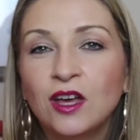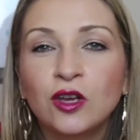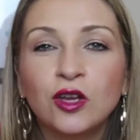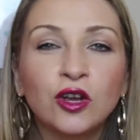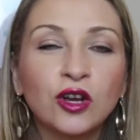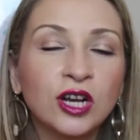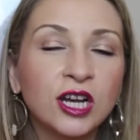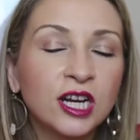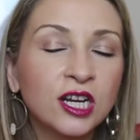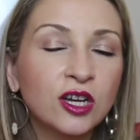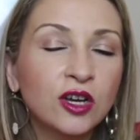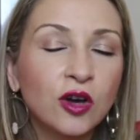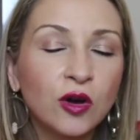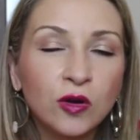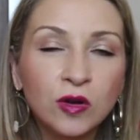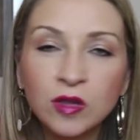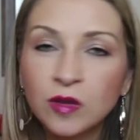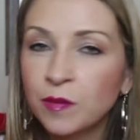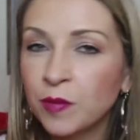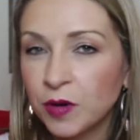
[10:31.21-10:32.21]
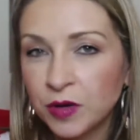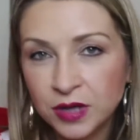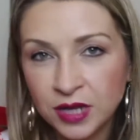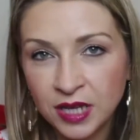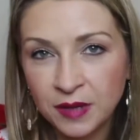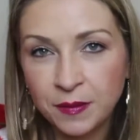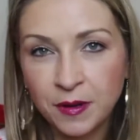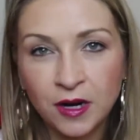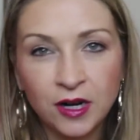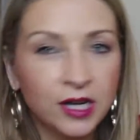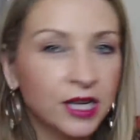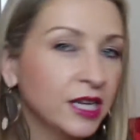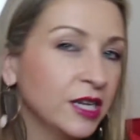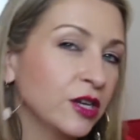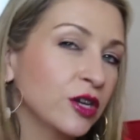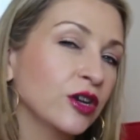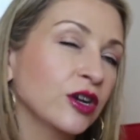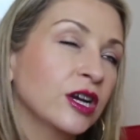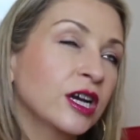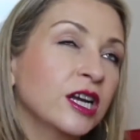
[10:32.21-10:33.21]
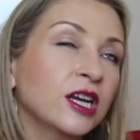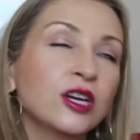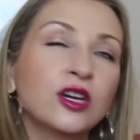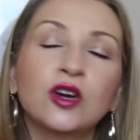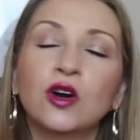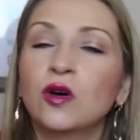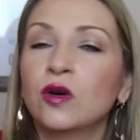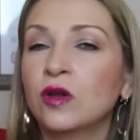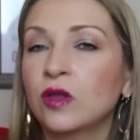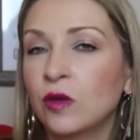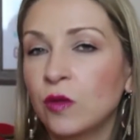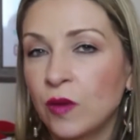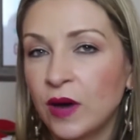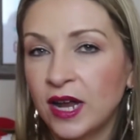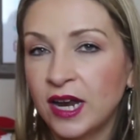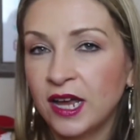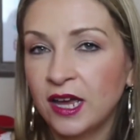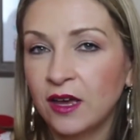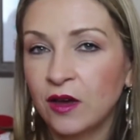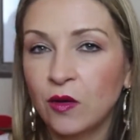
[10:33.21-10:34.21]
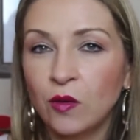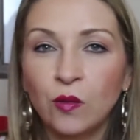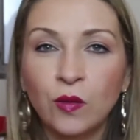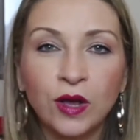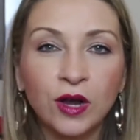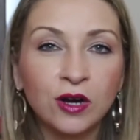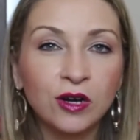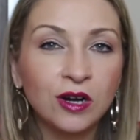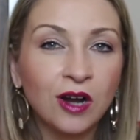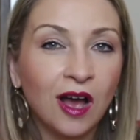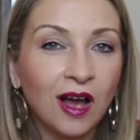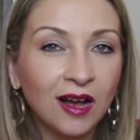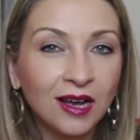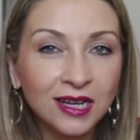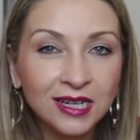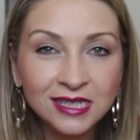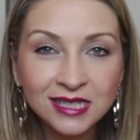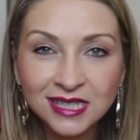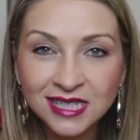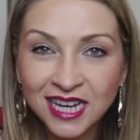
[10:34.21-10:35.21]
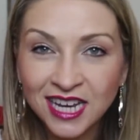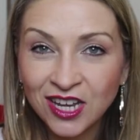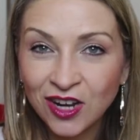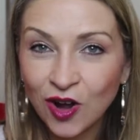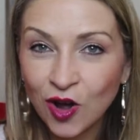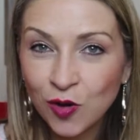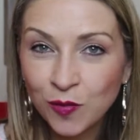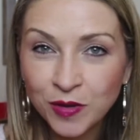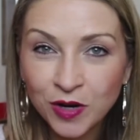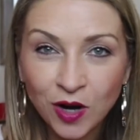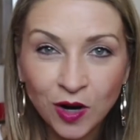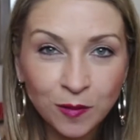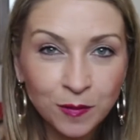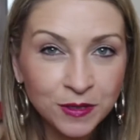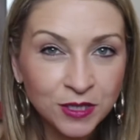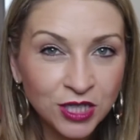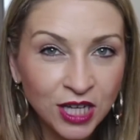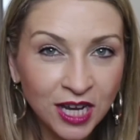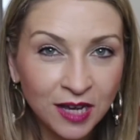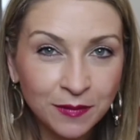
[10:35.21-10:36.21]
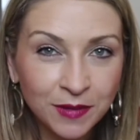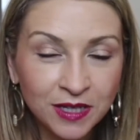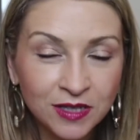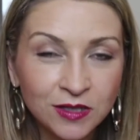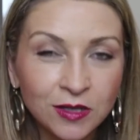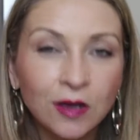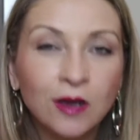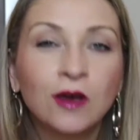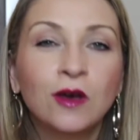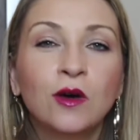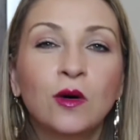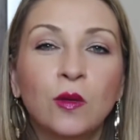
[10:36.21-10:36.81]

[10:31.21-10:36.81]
You're going to go to the birthday party. You're going to go to the wedding. We are not going to stay at home in our pajamas.